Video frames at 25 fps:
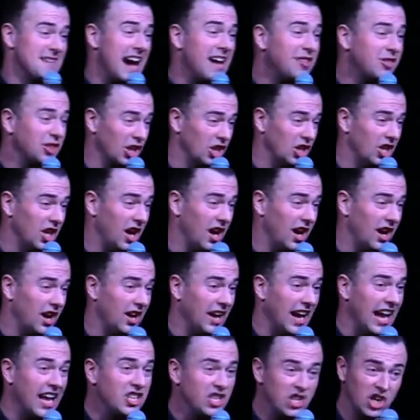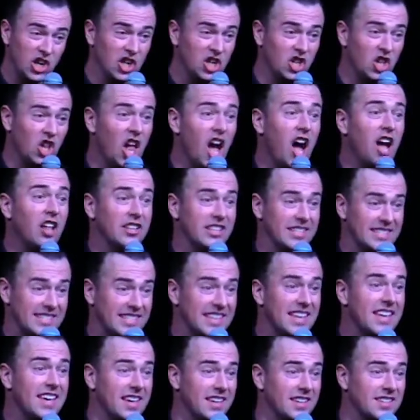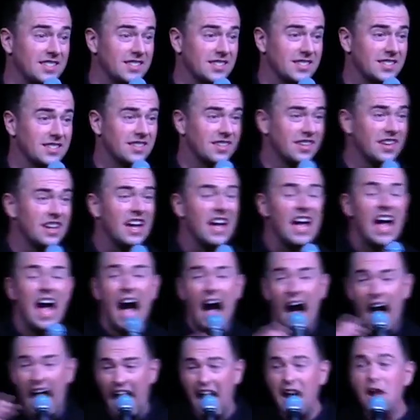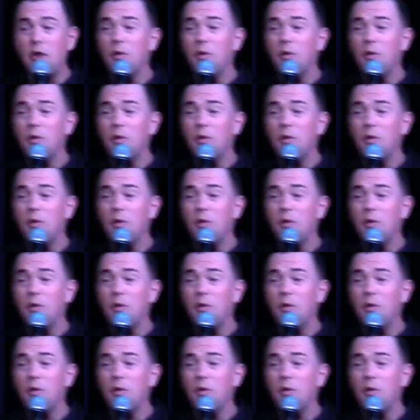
the law and you're in lawlessness. I will